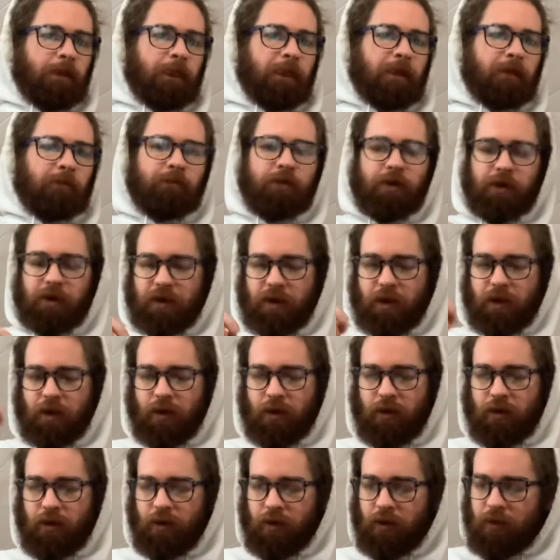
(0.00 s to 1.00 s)
But
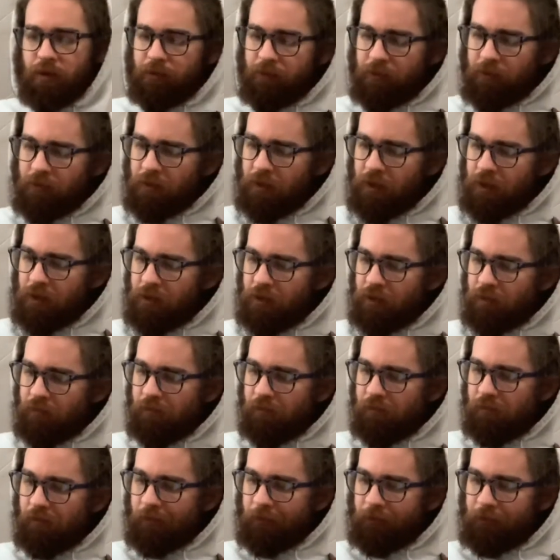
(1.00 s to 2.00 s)

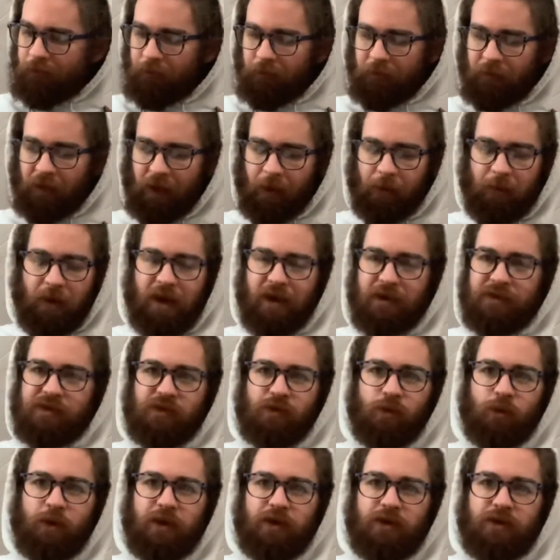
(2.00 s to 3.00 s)
I may
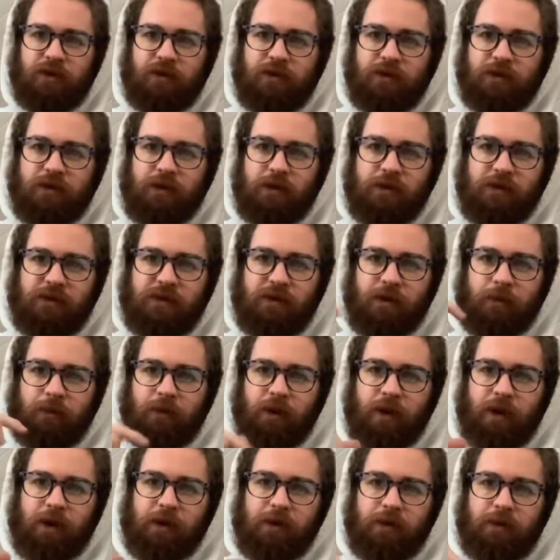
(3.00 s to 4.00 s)
switch to
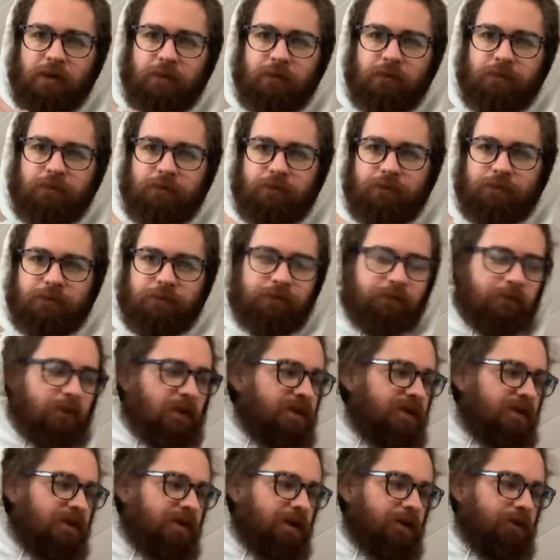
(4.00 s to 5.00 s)
some like
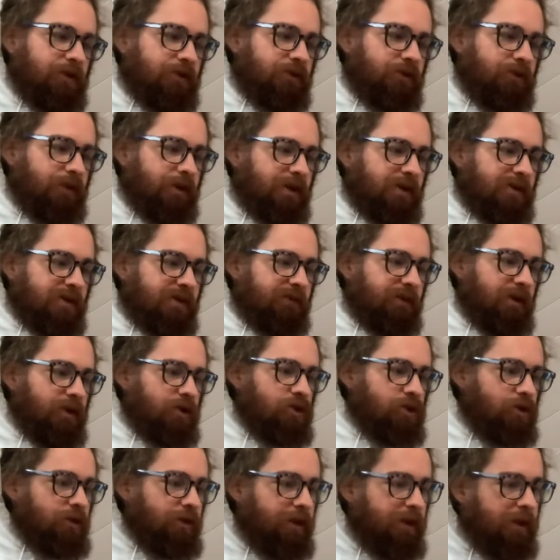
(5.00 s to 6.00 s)
steel strings
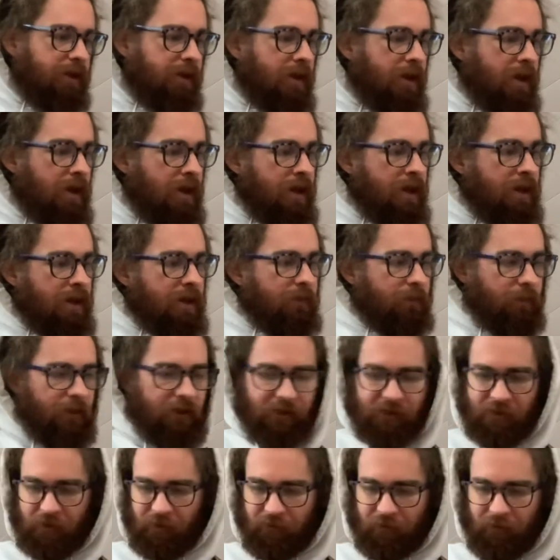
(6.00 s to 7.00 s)
eventually.
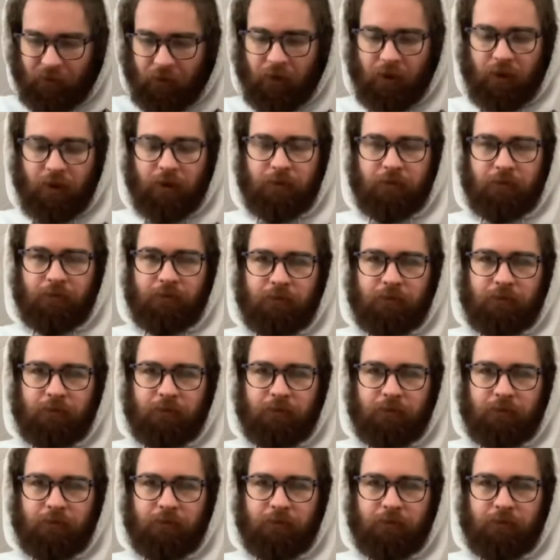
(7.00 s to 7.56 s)
But so far,